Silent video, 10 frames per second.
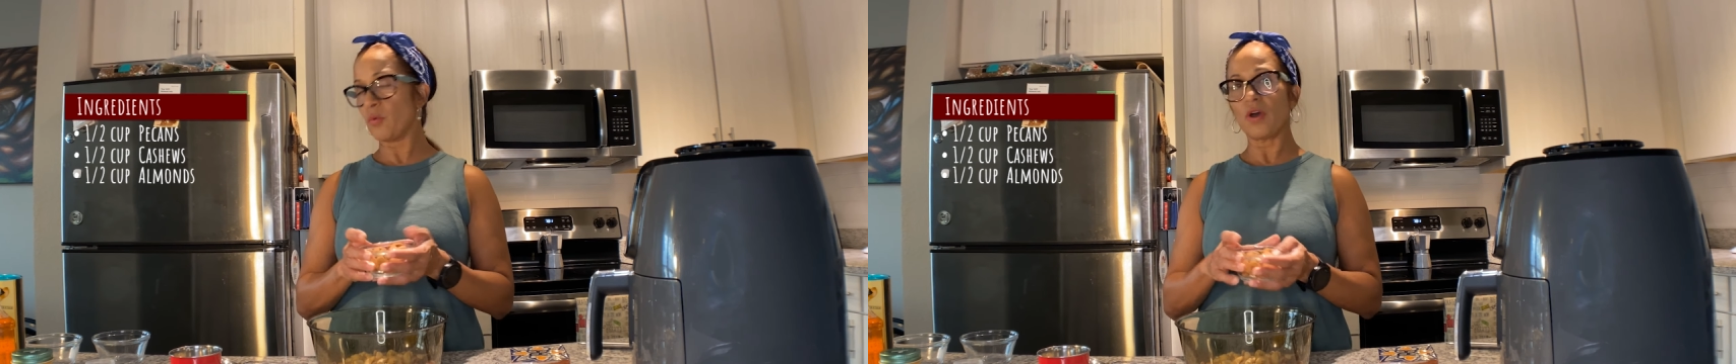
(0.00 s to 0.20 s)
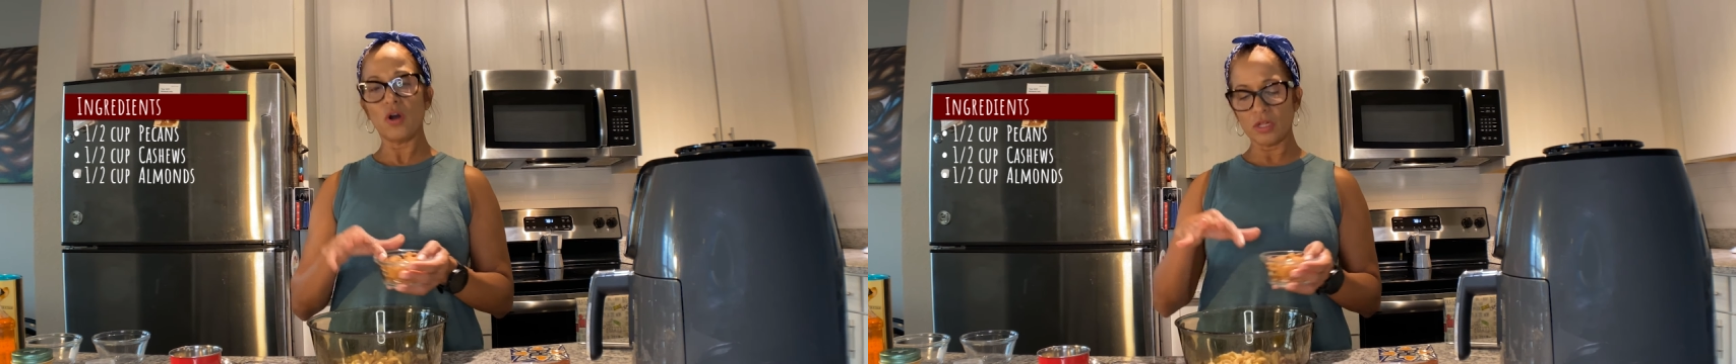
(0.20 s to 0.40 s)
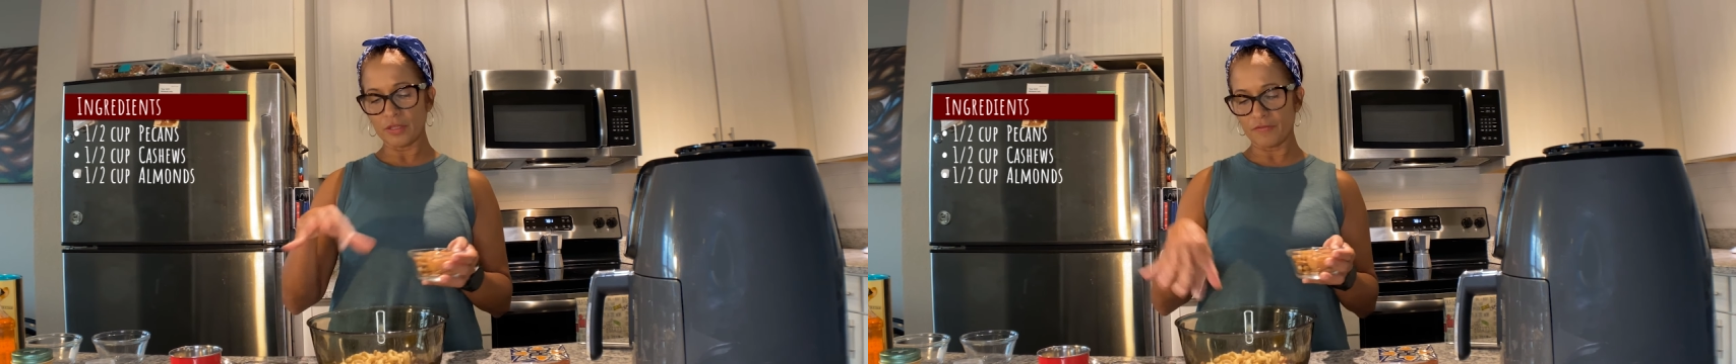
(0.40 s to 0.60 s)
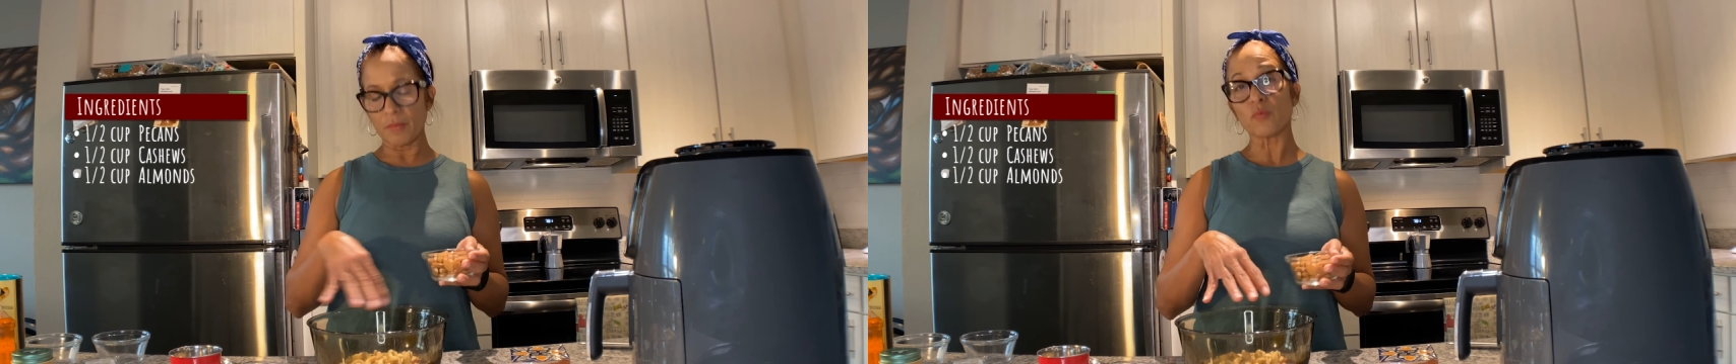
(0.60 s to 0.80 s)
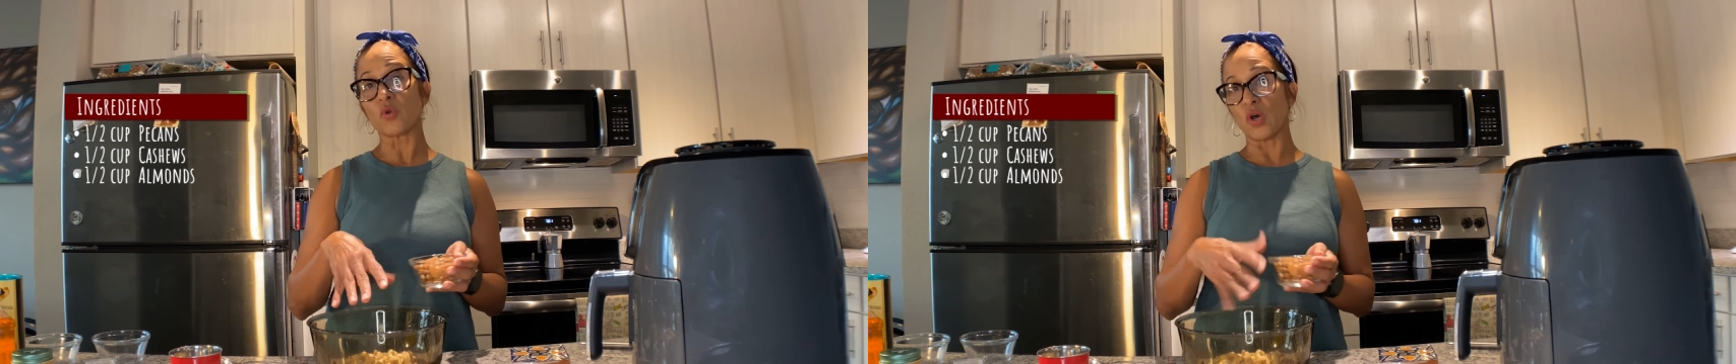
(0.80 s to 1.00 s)
All of
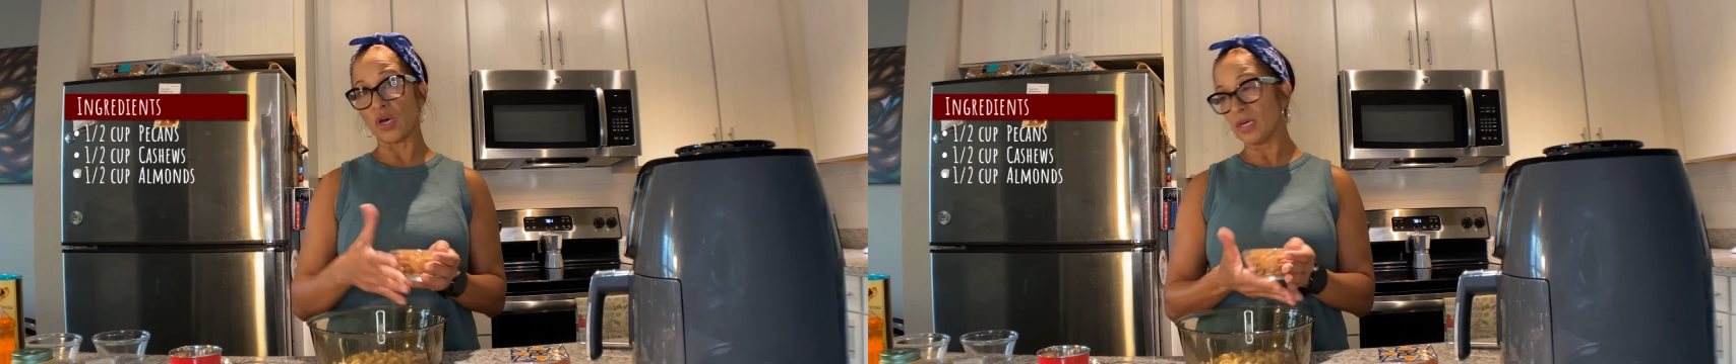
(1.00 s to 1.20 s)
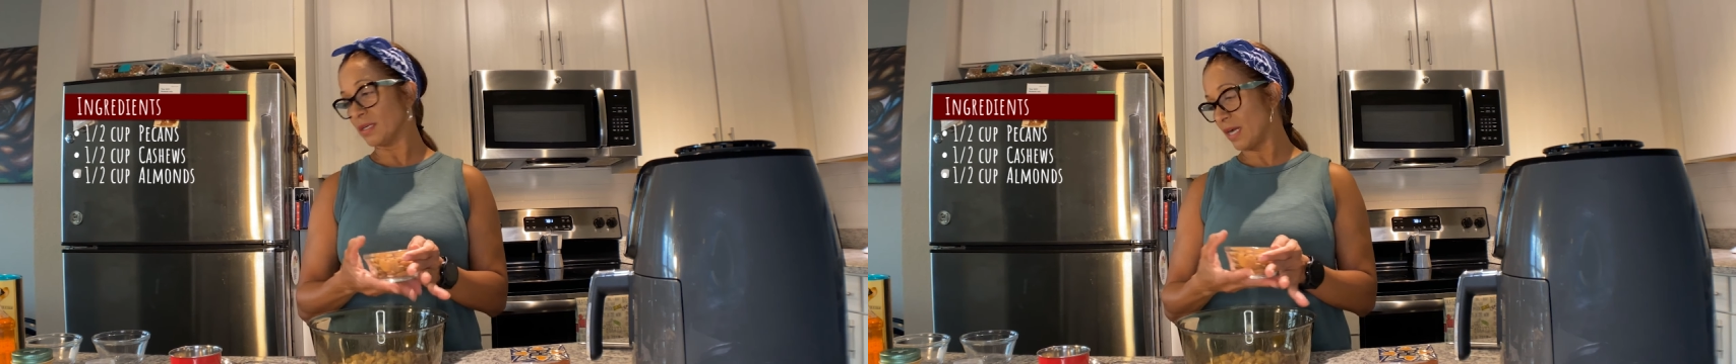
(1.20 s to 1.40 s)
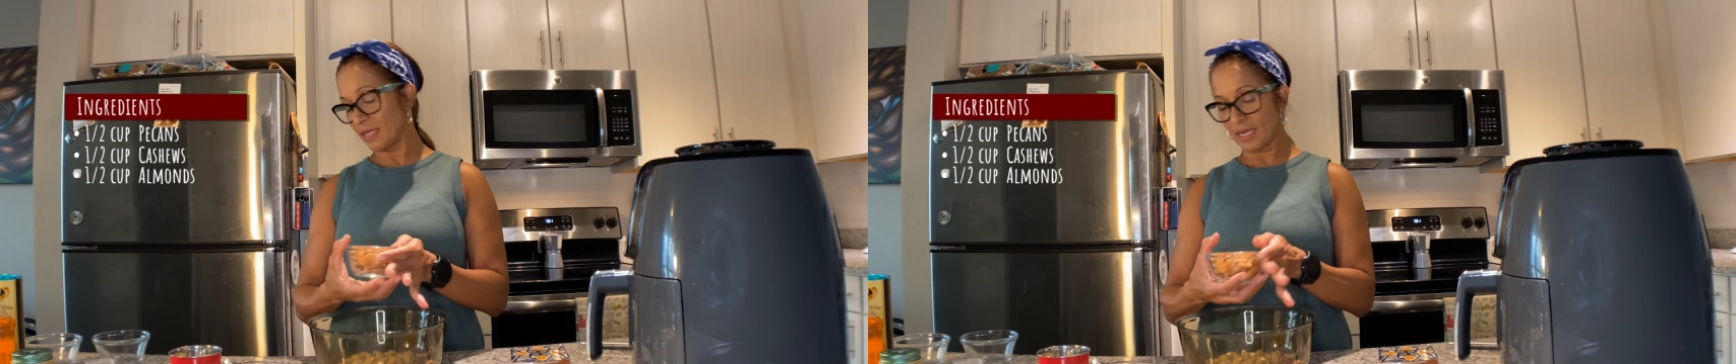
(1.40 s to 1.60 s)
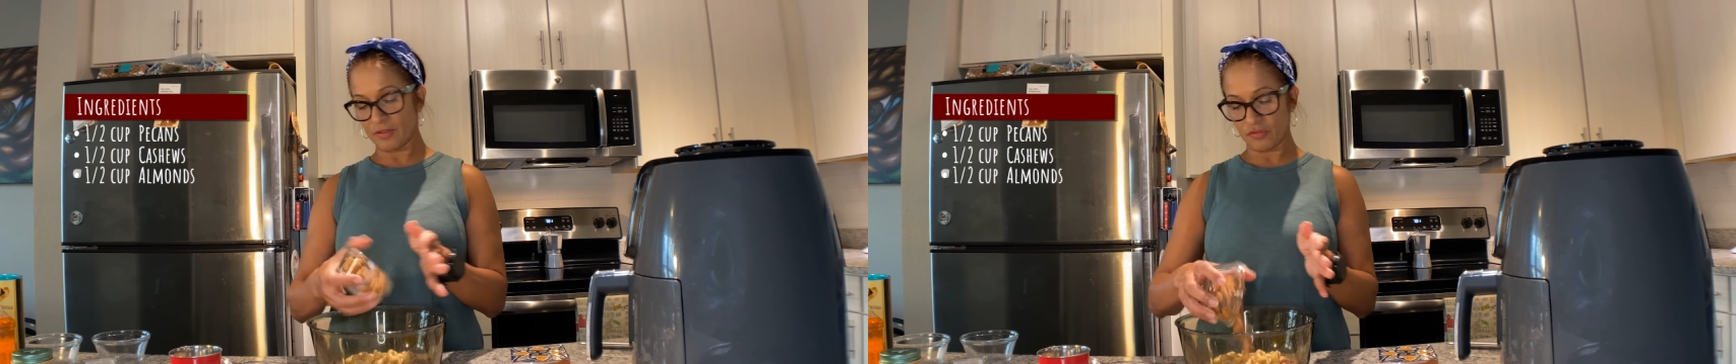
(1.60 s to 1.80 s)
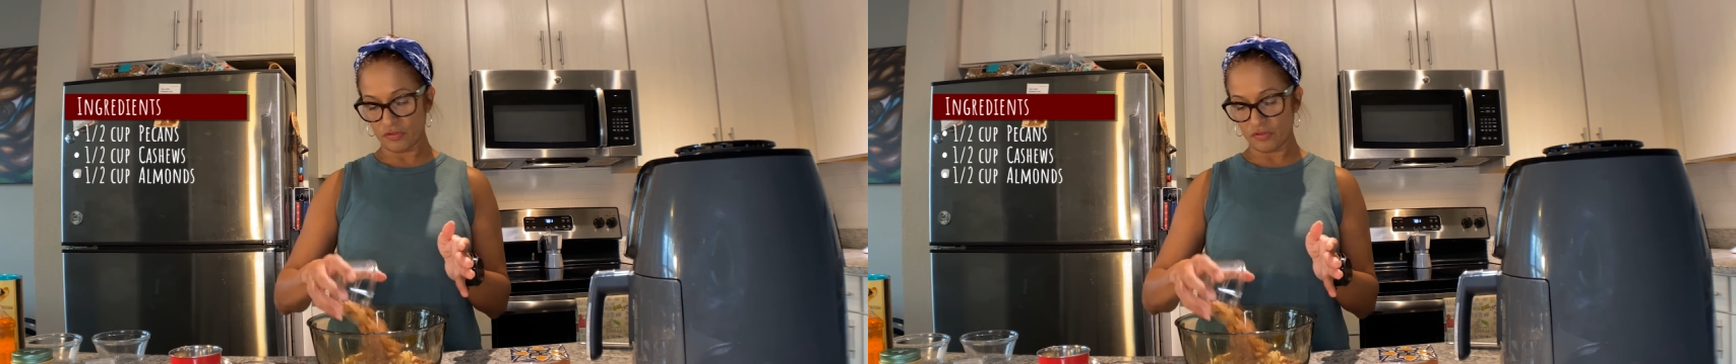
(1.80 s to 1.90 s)
them raw. I like to